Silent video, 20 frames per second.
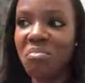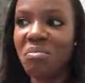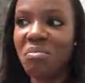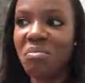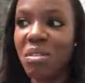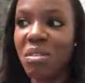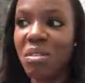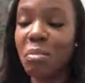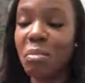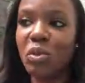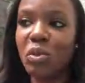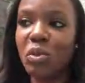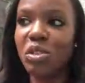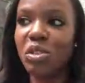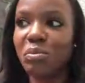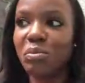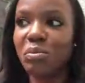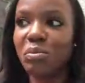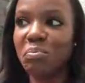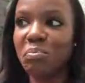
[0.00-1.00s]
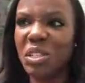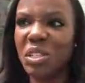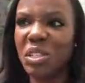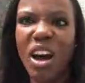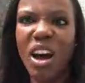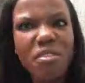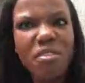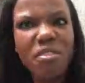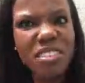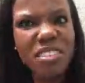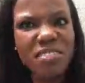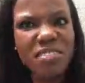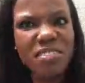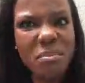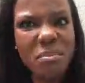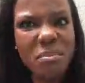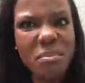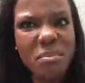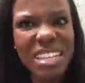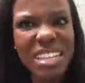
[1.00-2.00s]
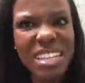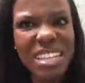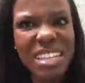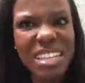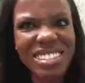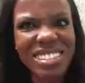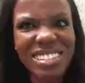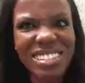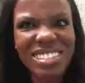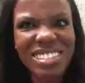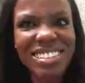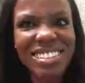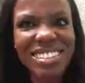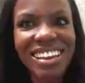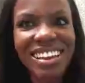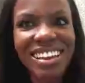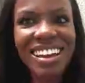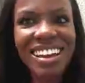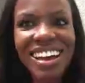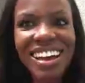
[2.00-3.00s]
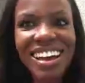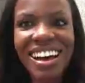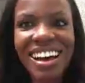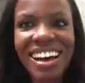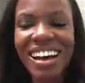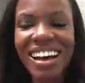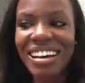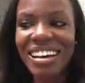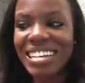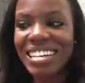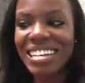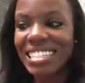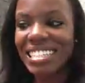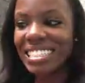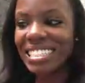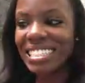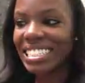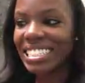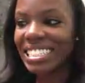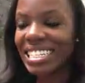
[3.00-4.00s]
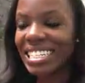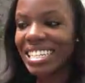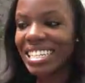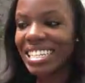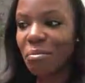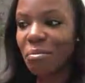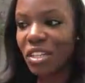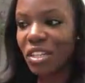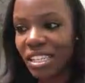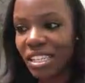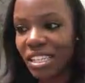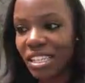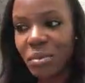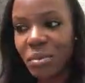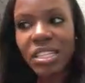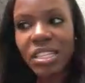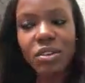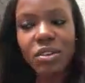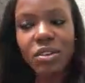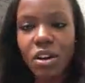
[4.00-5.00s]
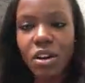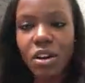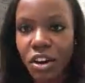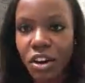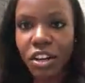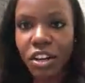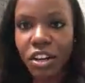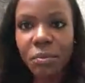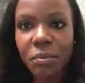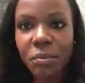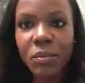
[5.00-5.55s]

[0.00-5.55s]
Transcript: the most soft, if that makes any sense. Uh, Marcia was a little harder.